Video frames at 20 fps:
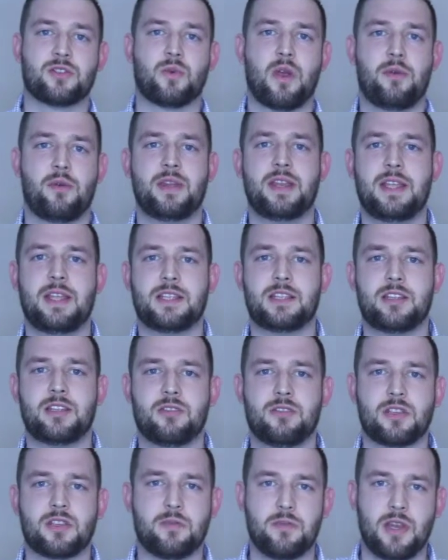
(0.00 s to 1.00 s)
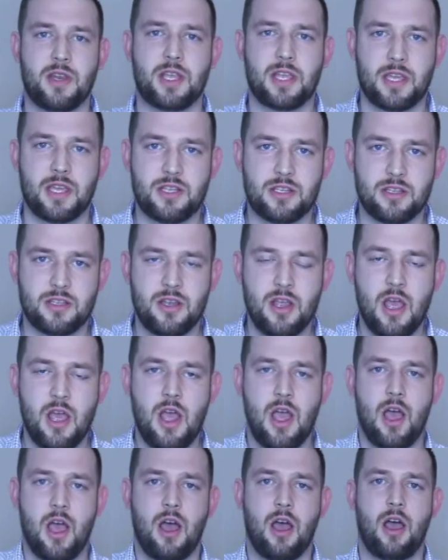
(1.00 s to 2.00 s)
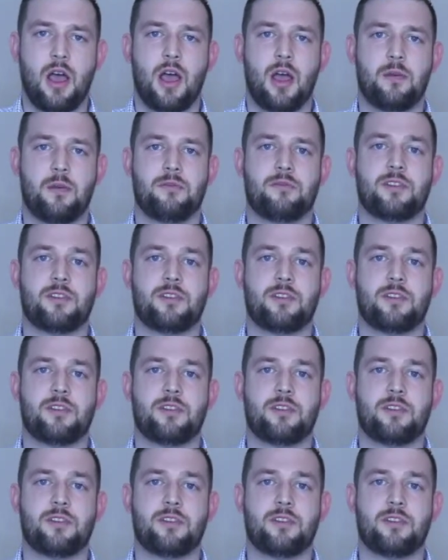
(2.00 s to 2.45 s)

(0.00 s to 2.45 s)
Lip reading: where we need to use communication. For